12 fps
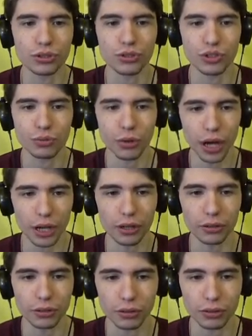to
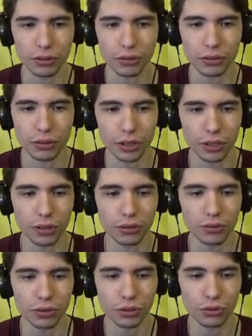smile. You
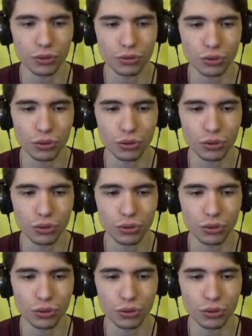know, don't you